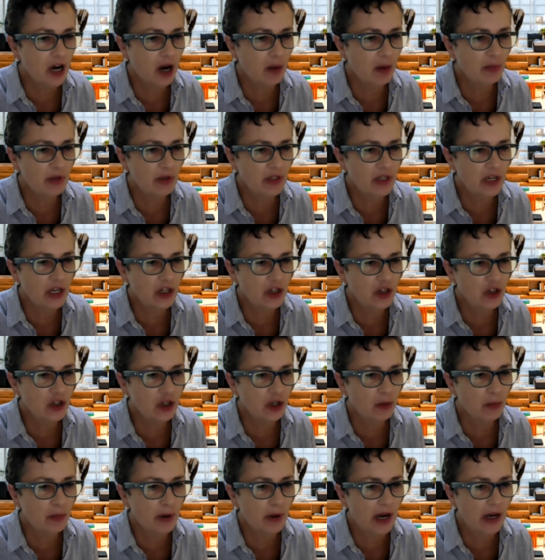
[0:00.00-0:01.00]

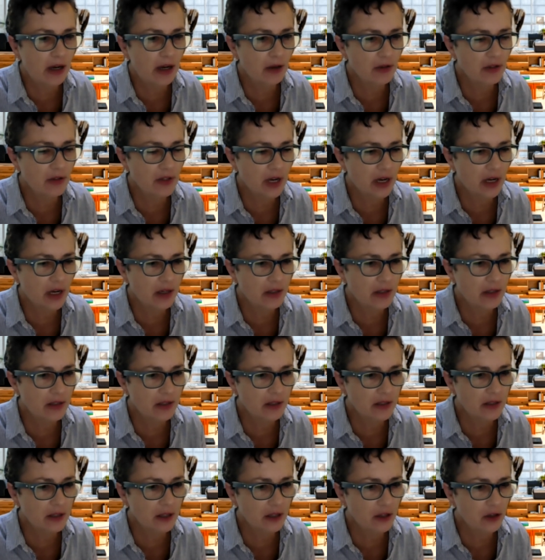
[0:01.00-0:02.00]
Computational
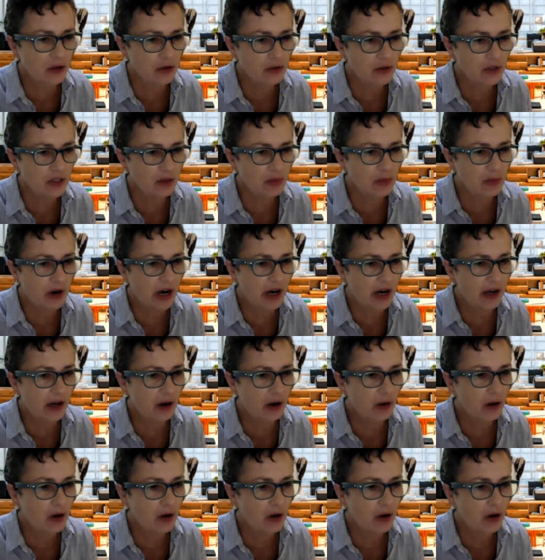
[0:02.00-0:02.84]
Biosciences, the QC Bio.